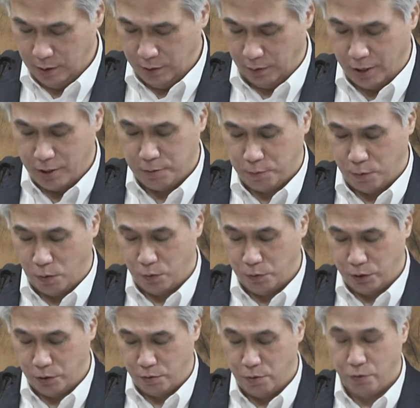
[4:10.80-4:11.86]
Thus follows
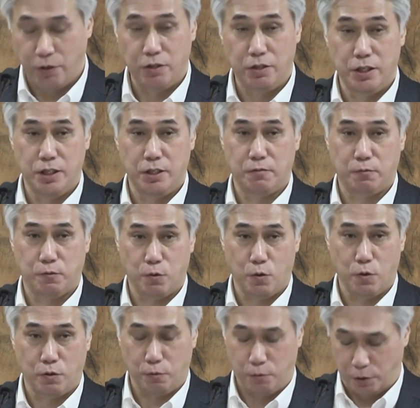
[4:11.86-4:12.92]
a growing need
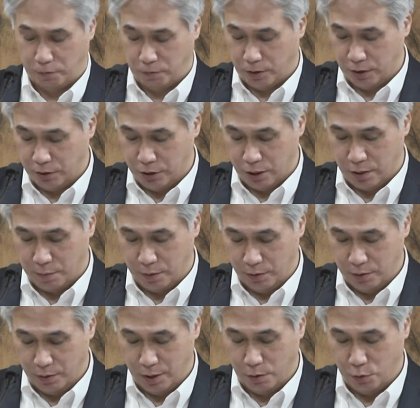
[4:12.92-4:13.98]
for qualified
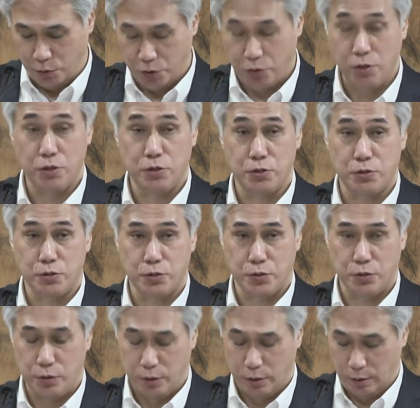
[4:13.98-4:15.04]
Japanese language
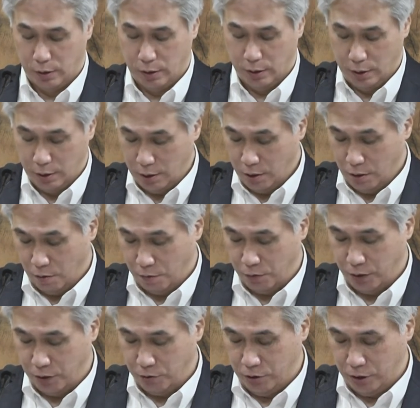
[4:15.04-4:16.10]
teachers who
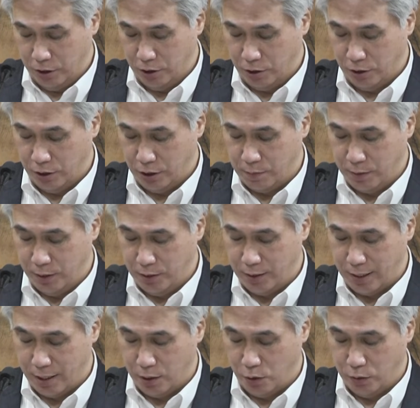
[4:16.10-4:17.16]
can teach Japanese
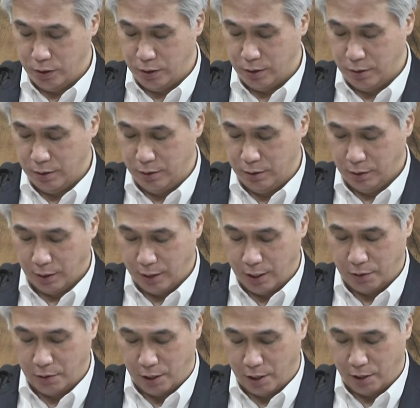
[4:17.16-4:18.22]
language
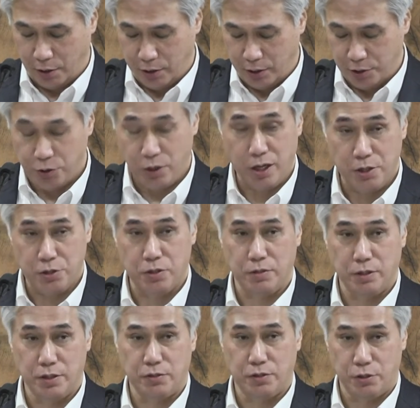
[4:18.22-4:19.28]
at higher education
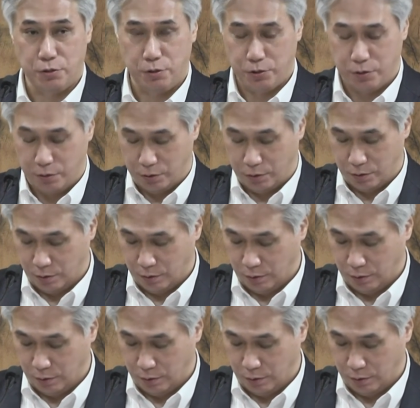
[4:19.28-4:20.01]
institutions.